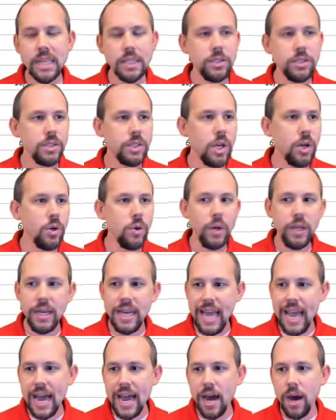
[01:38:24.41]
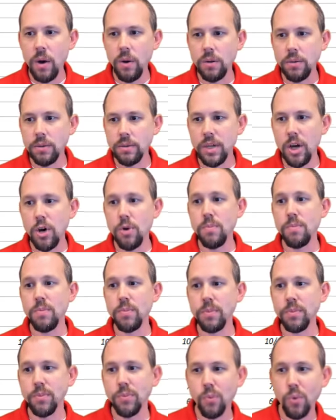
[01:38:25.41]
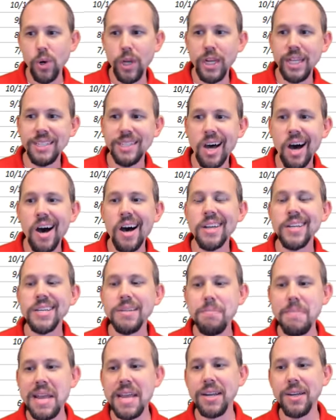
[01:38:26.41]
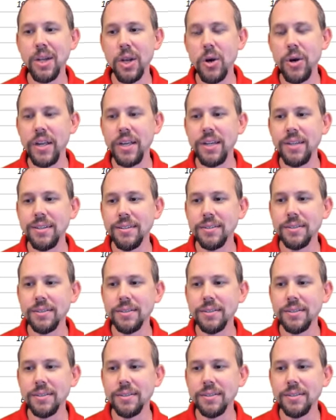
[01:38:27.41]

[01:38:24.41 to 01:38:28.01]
So now, oh, what is on-demand learning?